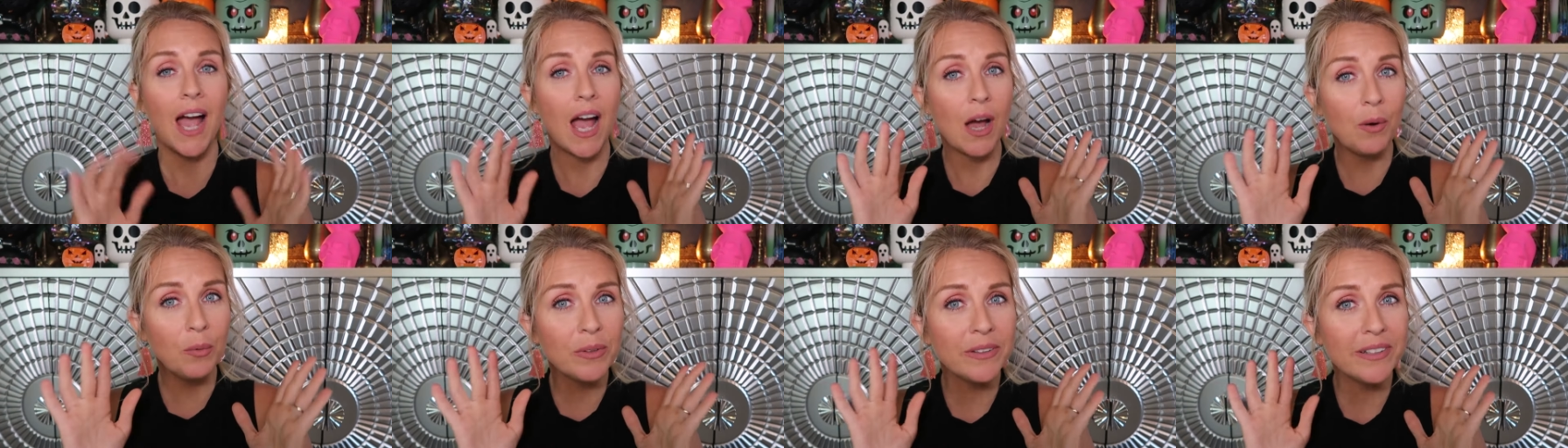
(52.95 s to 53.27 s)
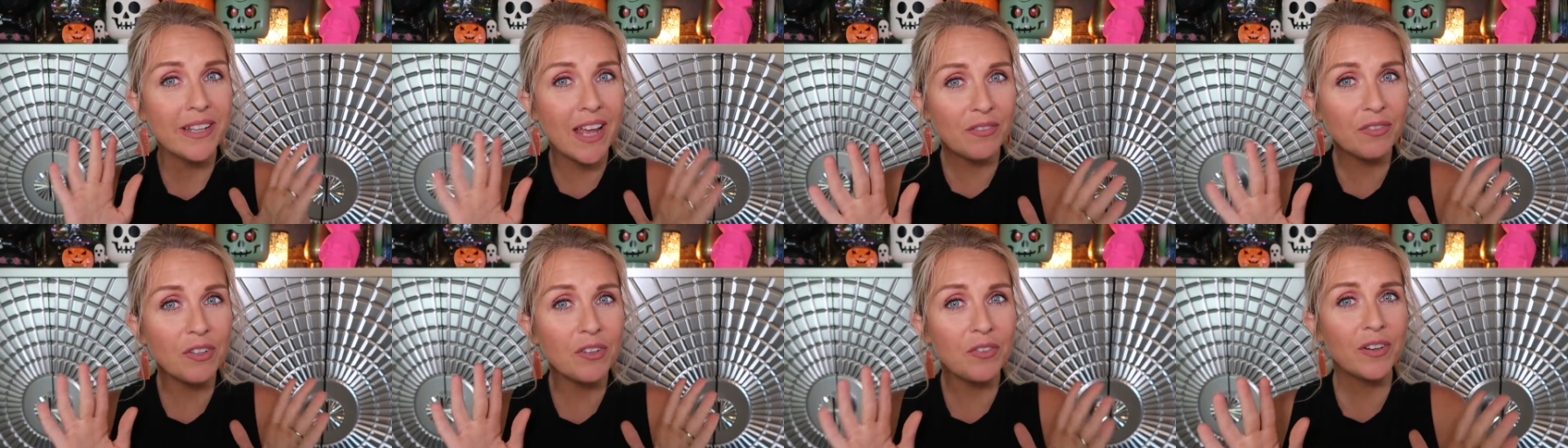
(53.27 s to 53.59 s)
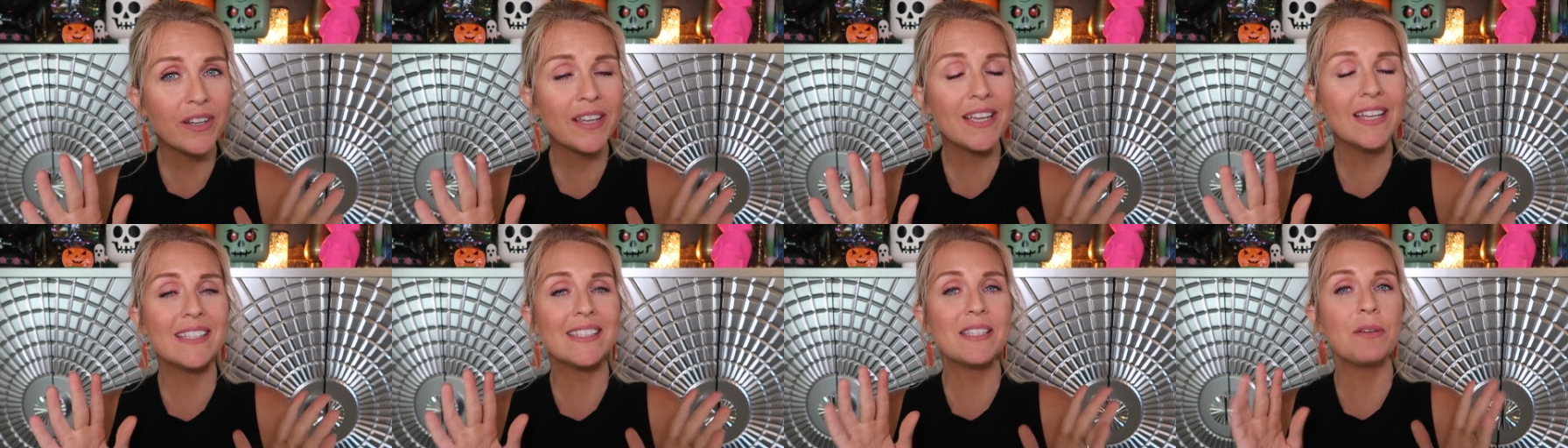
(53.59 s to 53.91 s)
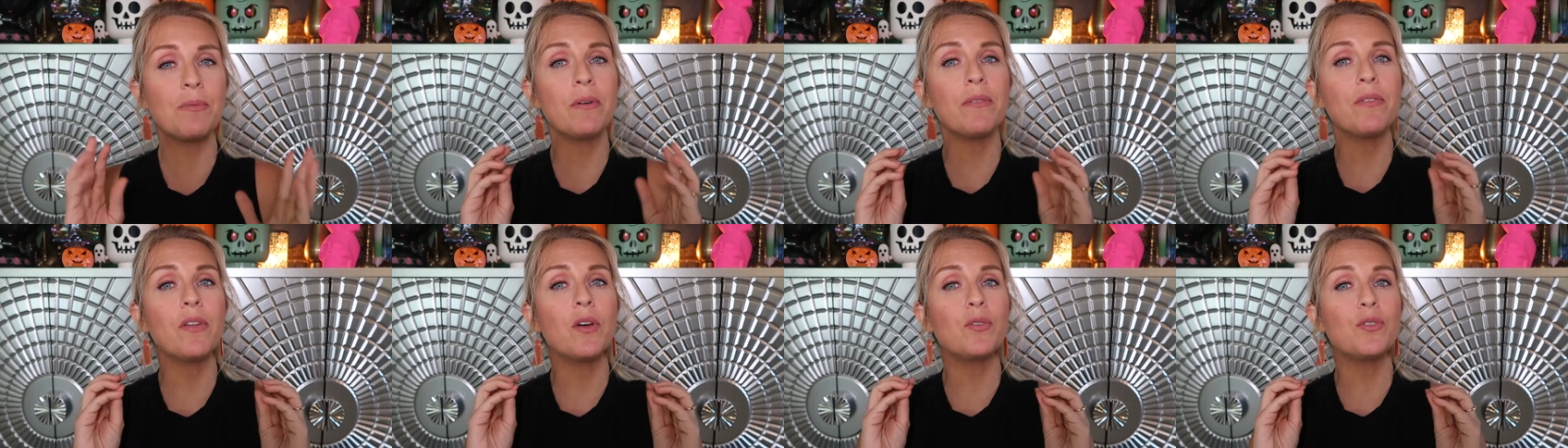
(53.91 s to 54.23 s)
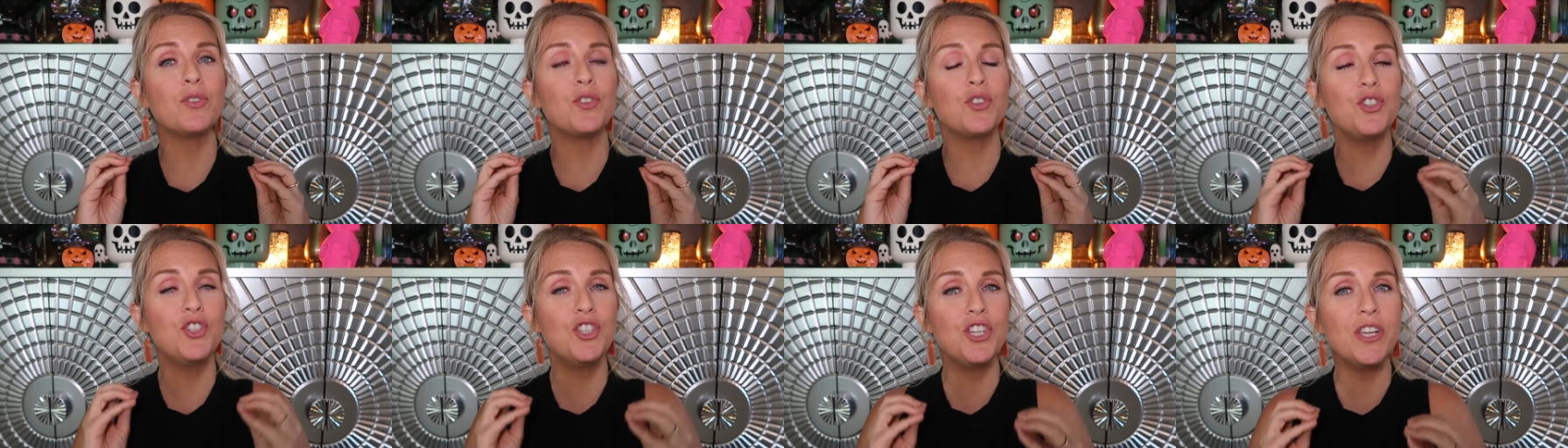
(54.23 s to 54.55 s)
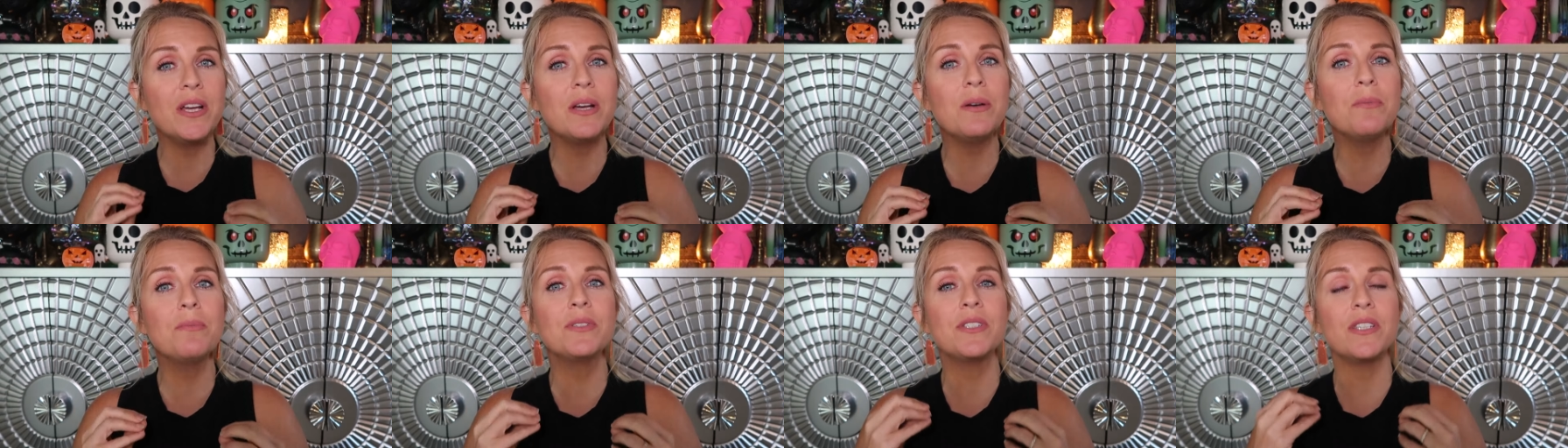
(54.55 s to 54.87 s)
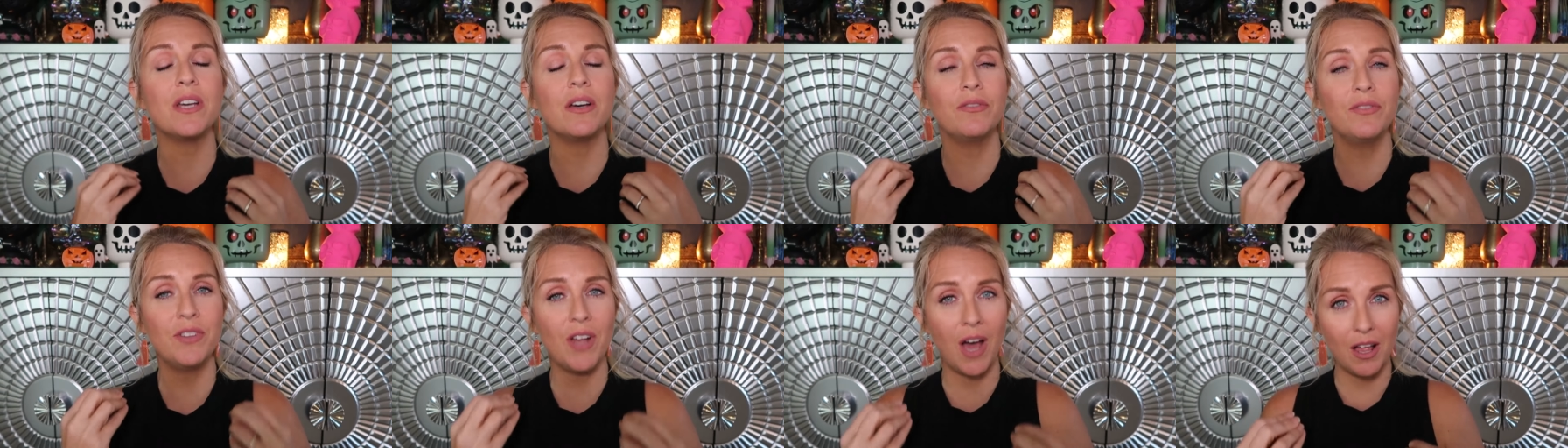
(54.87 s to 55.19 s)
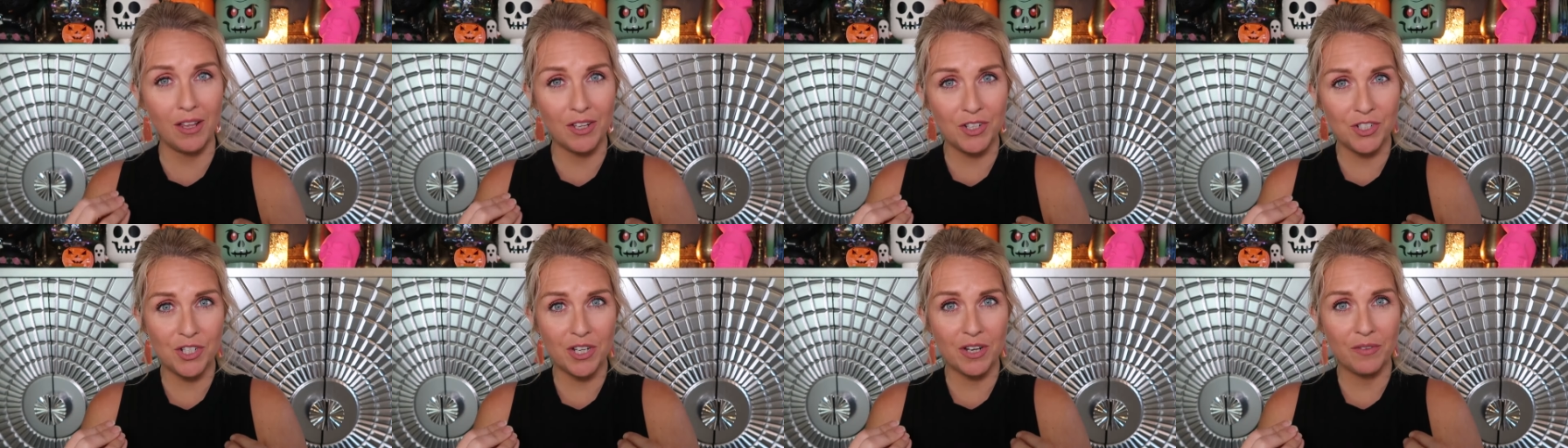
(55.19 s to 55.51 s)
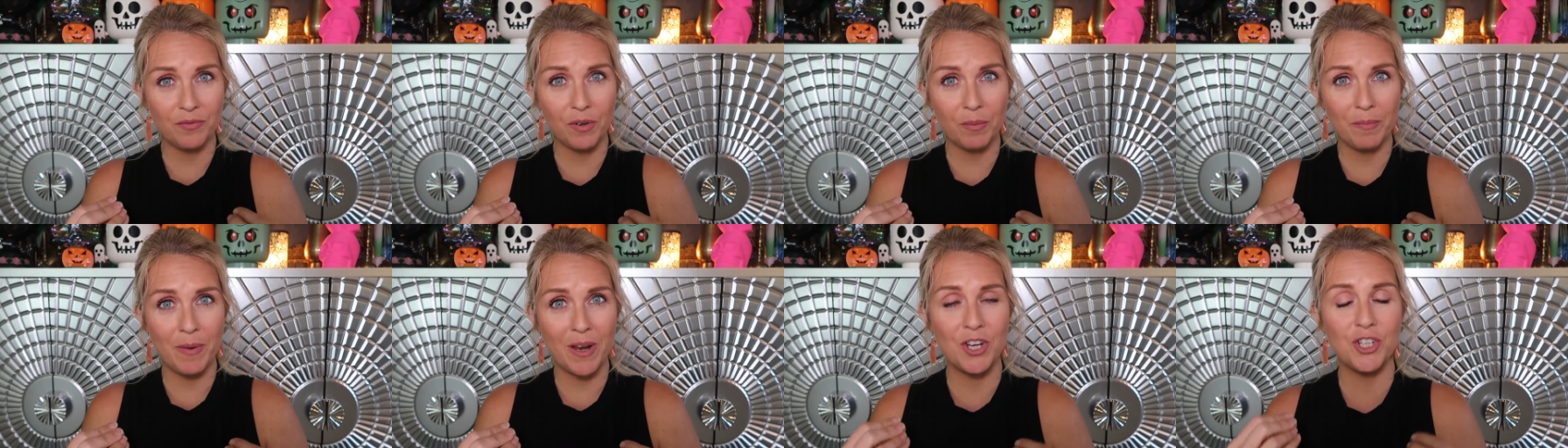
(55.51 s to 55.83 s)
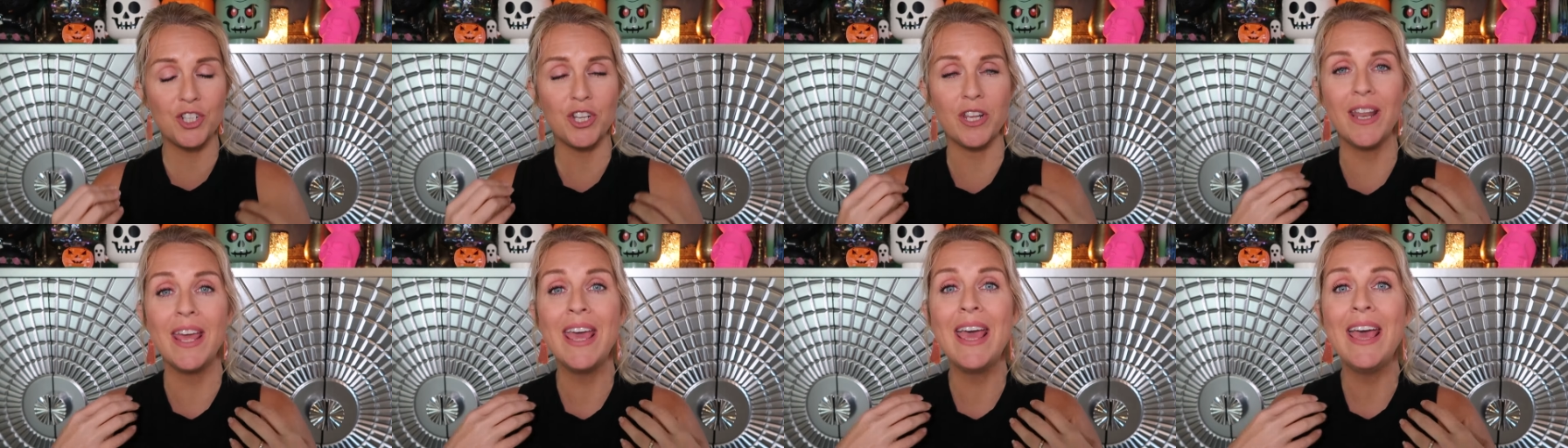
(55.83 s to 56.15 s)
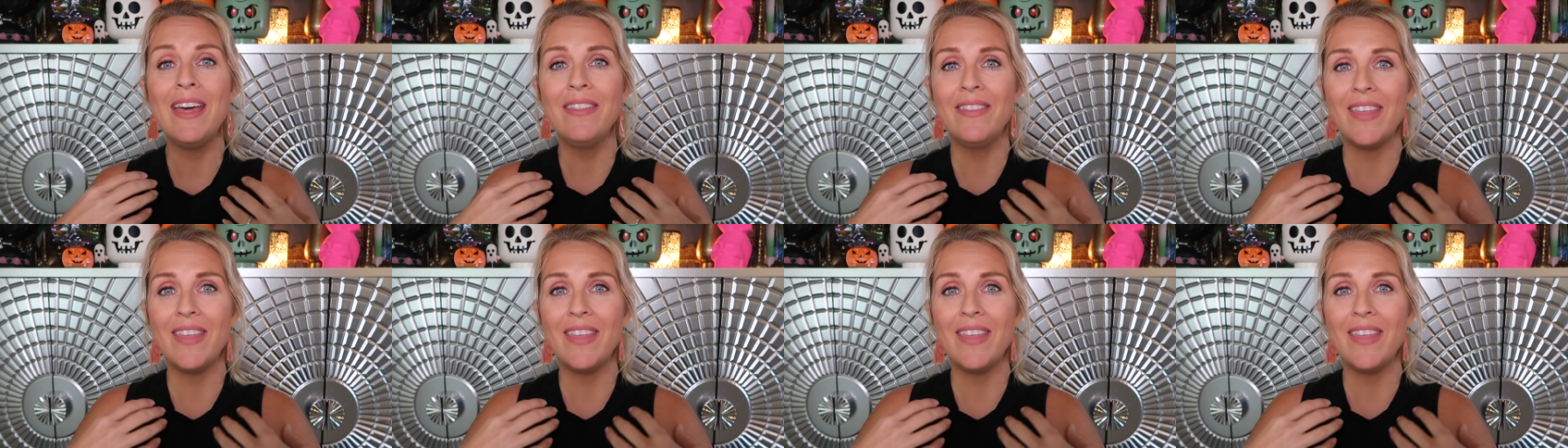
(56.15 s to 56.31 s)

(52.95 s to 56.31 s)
I will never forget some of those gems of knowledge and information